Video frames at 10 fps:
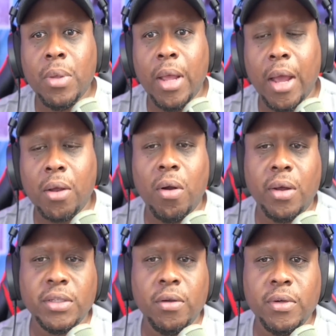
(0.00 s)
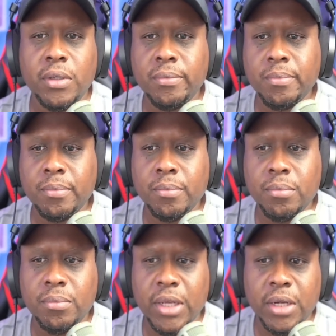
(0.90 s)
I cross over
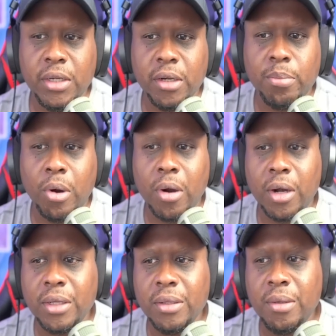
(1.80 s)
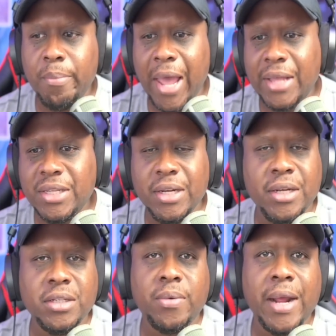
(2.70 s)
into Deer Park.
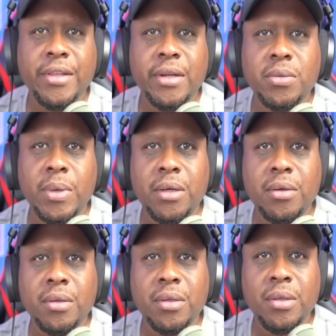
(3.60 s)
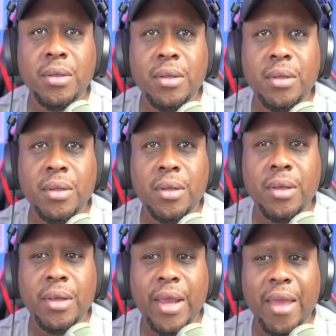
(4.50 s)
Pasadena's right there as well.
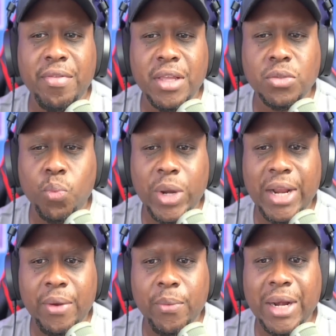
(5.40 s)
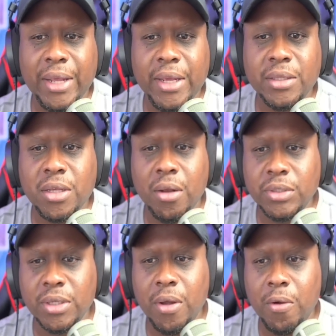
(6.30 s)
And this really, really hits
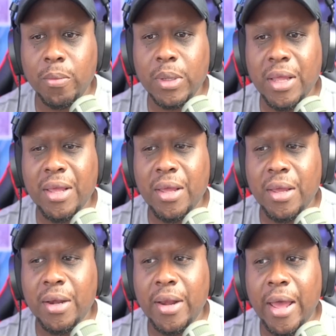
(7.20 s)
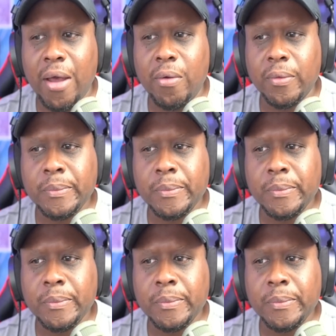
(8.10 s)
close to home. Now,